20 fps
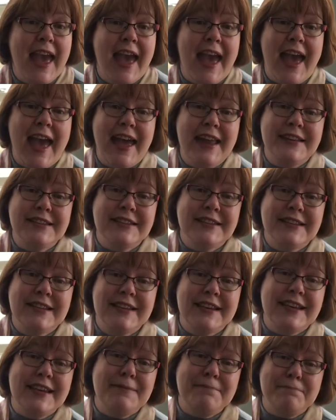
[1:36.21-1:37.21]
And
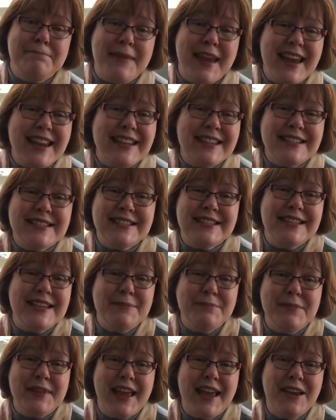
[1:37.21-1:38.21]
it made it
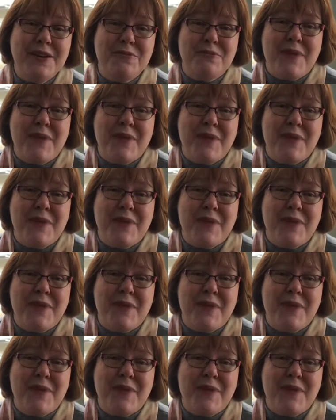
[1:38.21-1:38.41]
seem like,